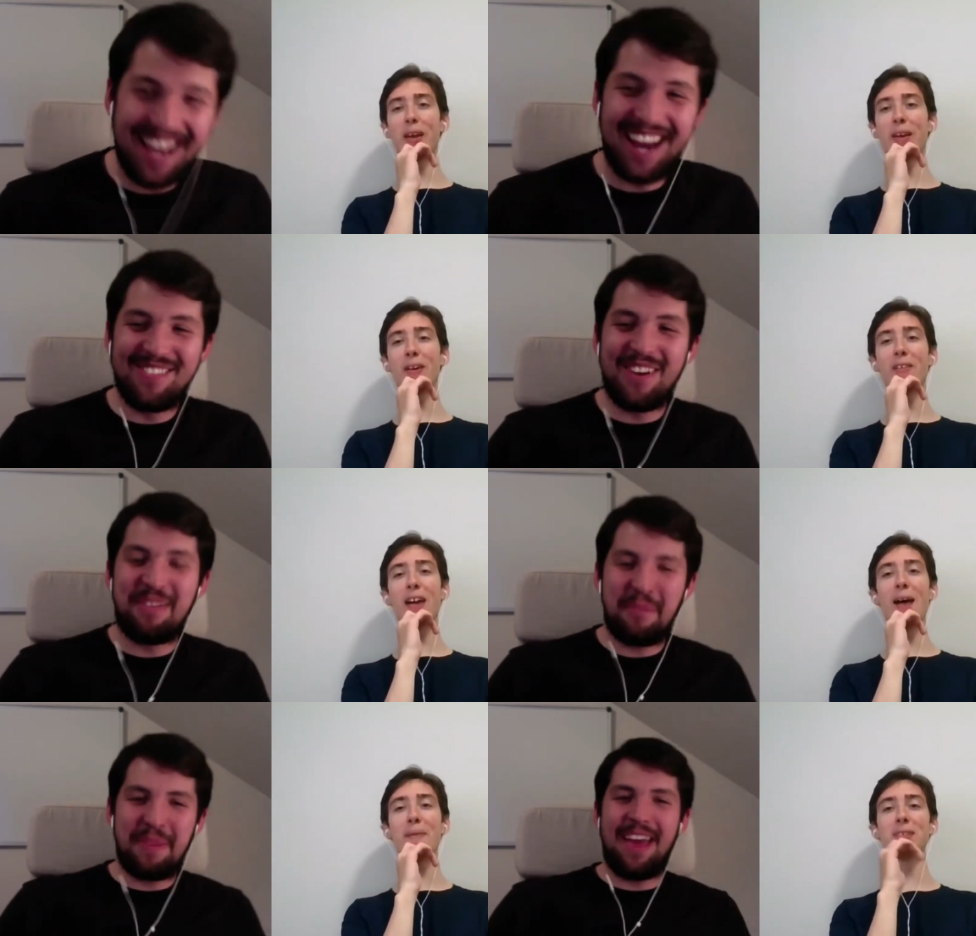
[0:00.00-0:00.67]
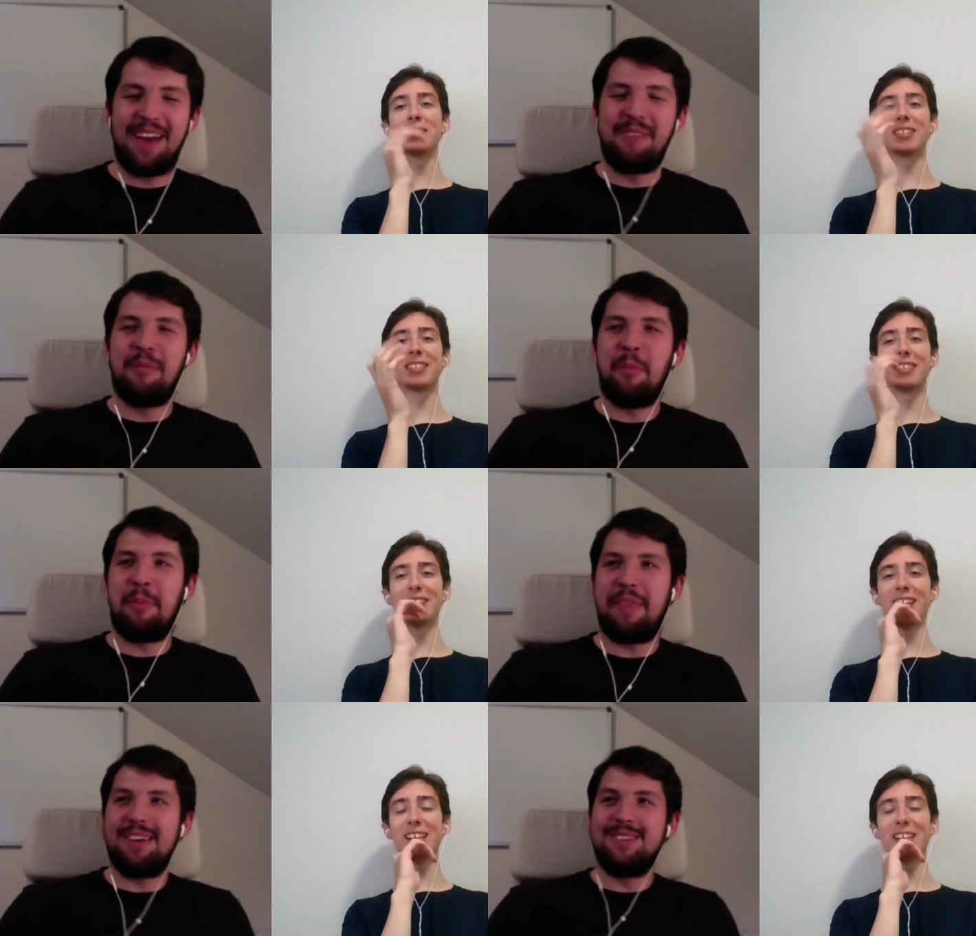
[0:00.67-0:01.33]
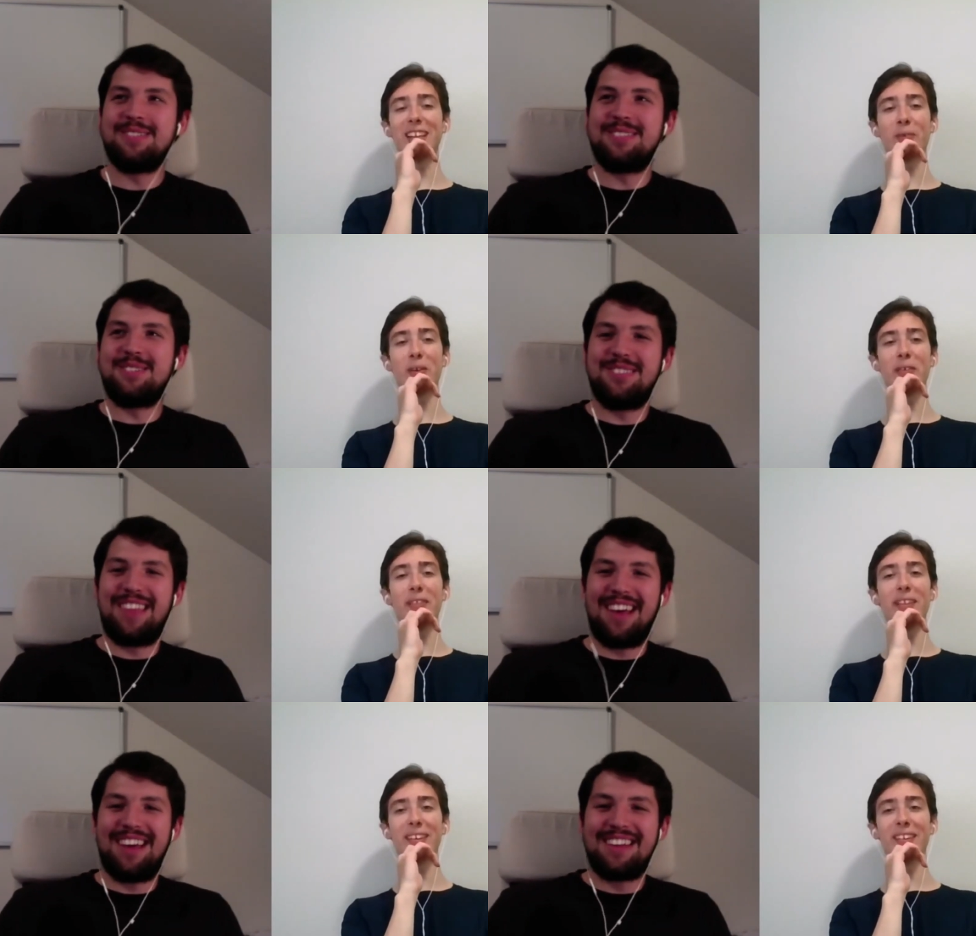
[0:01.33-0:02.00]
Speaker 1: like, I remember that. Happened? I remember that. I yeah, yeah, like, that.
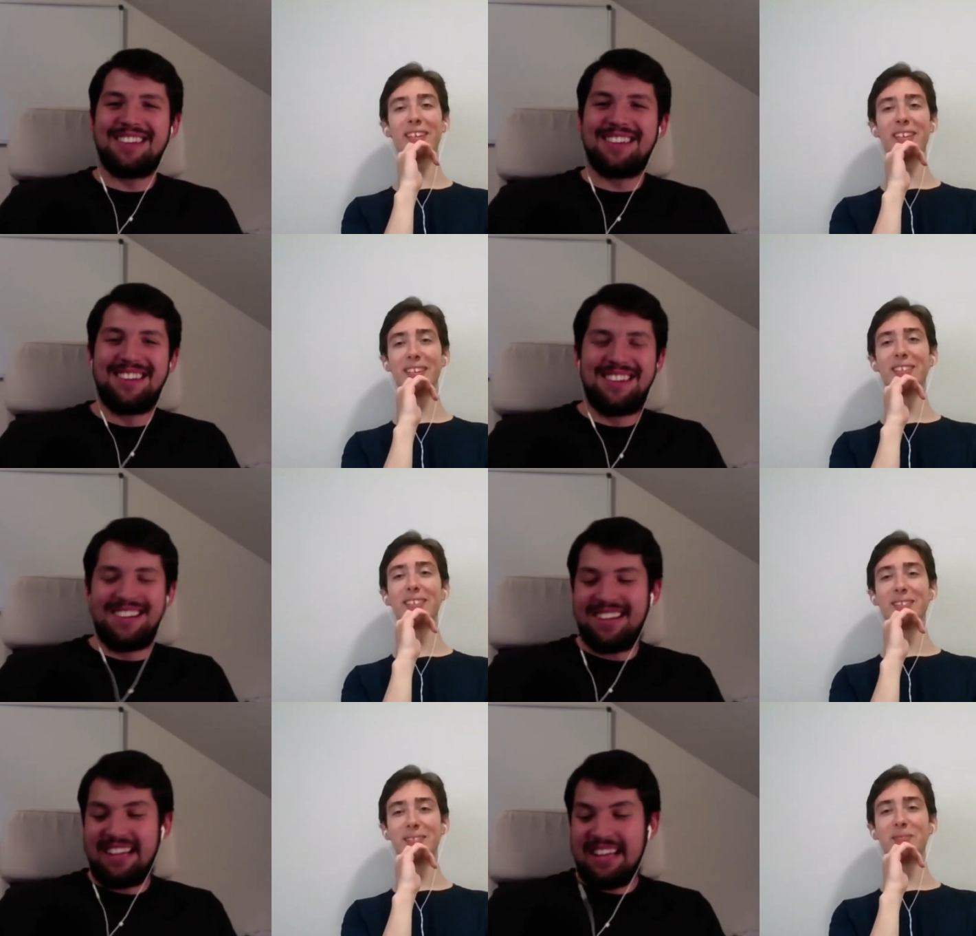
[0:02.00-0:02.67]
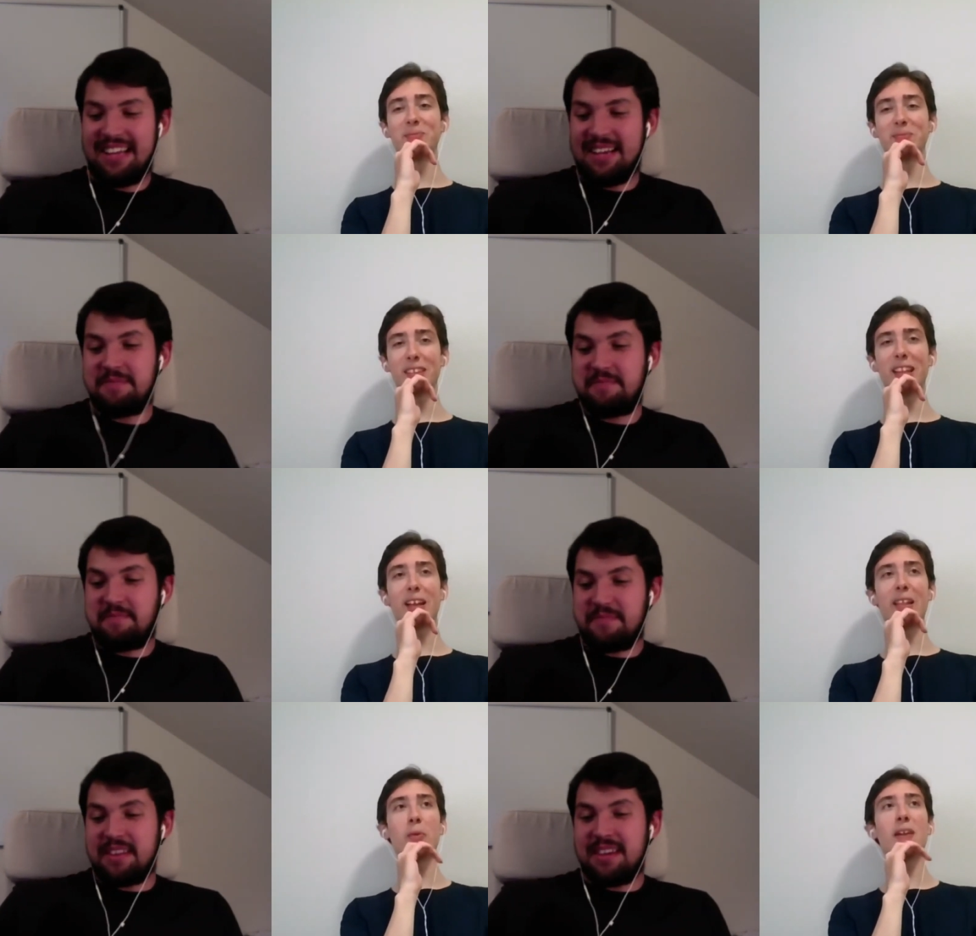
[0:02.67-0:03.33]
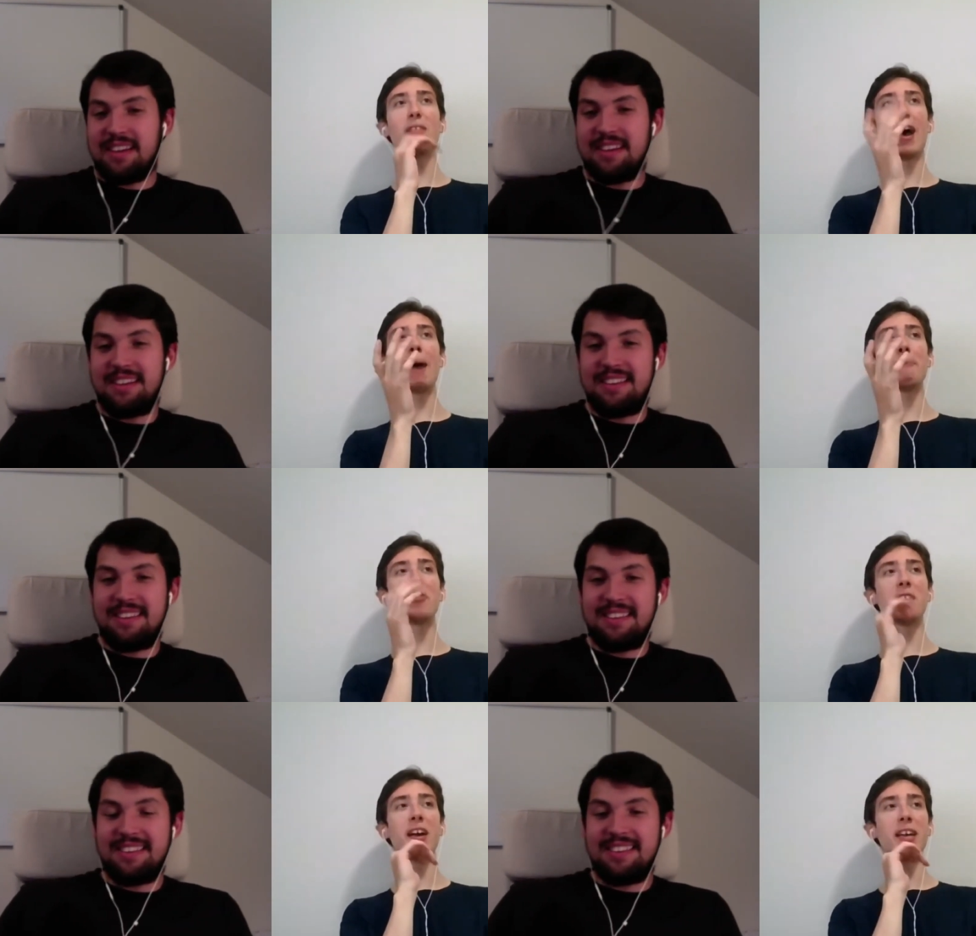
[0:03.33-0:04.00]
What, like, like whatever
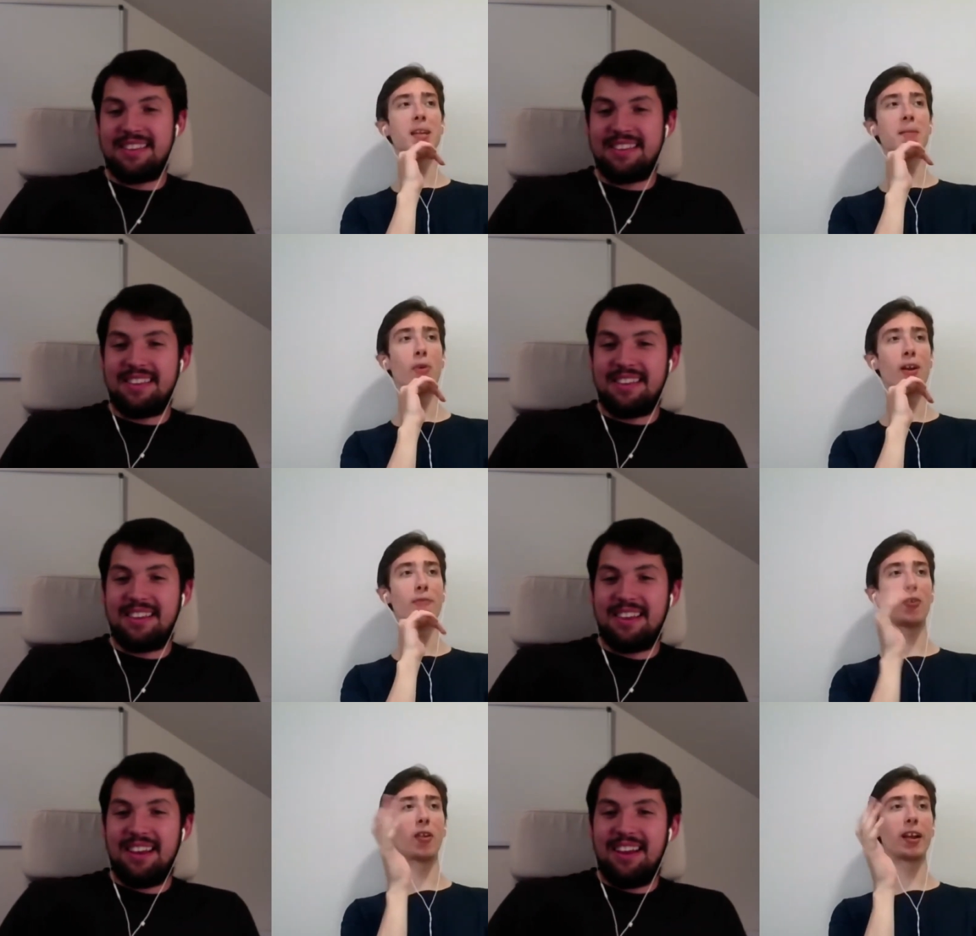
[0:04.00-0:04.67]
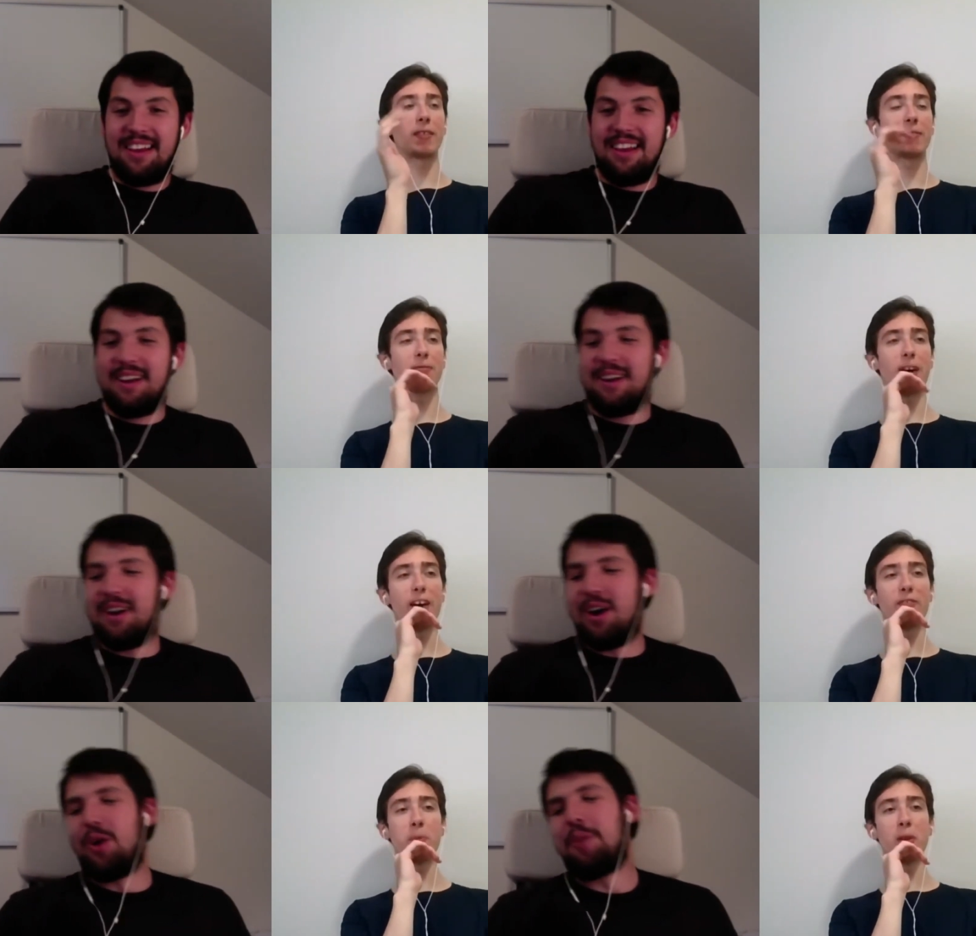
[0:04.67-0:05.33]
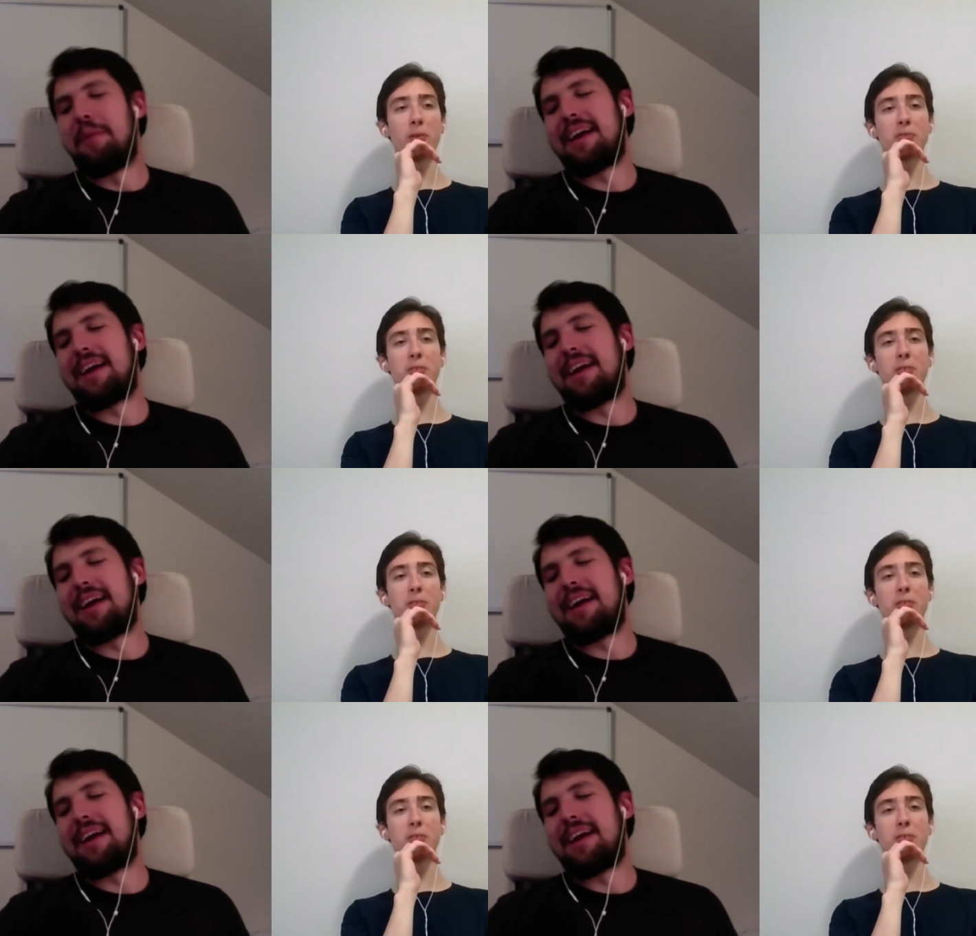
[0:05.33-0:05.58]
happened to not eating bread for like. oh my